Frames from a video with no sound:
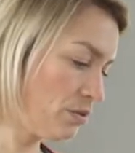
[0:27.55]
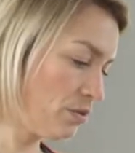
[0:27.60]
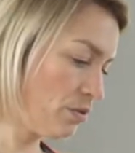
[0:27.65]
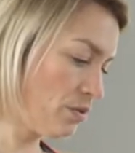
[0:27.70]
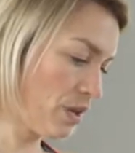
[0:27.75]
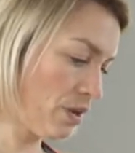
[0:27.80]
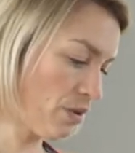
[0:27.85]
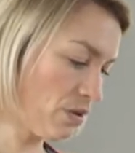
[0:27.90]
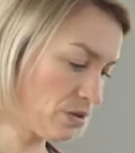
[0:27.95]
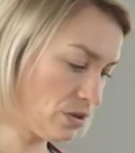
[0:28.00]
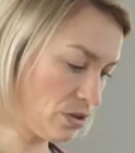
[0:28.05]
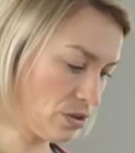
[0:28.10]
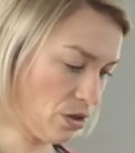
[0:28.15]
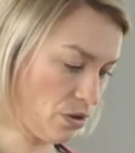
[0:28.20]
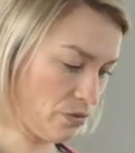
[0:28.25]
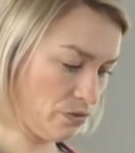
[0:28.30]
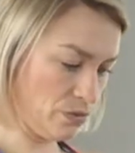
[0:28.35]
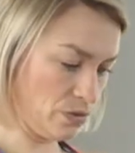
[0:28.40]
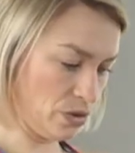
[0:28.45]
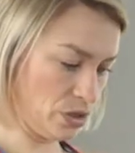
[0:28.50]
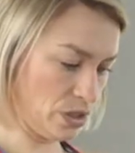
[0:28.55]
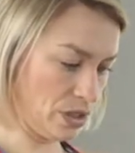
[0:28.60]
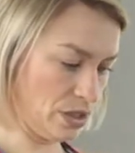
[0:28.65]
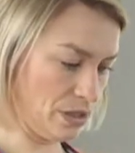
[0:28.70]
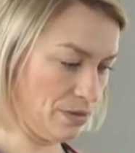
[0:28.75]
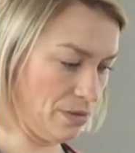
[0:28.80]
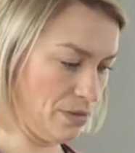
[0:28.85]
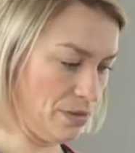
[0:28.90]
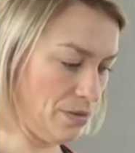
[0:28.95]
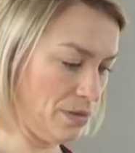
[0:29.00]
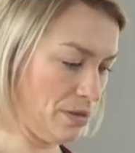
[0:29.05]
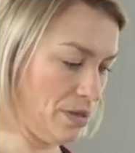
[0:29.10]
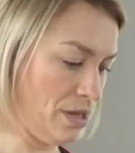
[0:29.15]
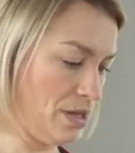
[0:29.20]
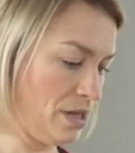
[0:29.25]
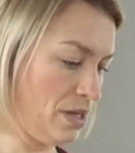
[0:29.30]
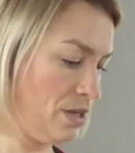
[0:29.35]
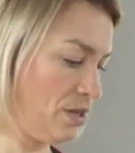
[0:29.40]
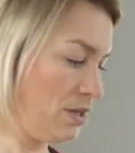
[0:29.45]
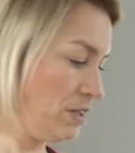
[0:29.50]
although I'll start off with just
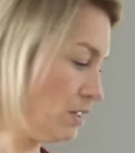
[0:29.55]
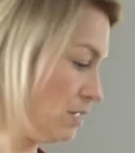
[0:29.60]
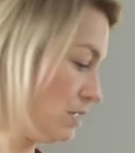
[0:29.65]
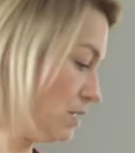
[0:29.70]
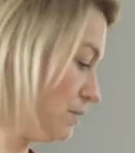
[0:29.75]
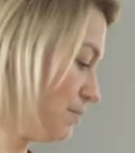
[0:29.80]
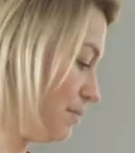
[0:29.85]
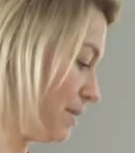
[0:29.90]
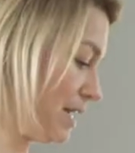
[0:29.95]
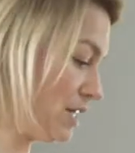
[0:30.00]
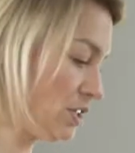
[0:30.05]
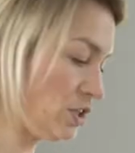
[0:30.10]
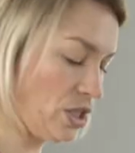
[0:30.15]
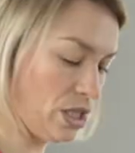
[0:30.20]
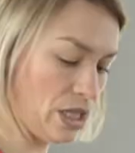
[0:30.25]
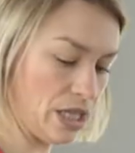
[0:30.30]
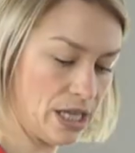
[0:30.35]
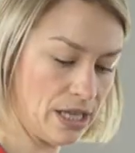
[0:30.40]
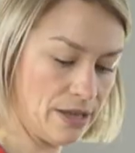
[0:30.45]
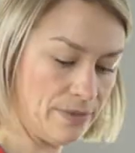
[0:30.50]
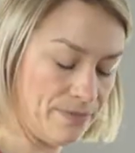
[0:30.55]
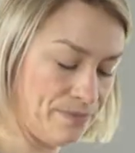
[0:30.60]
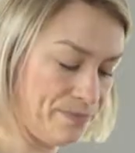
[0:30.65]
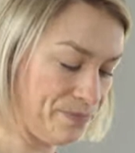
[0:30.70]
a splash in there.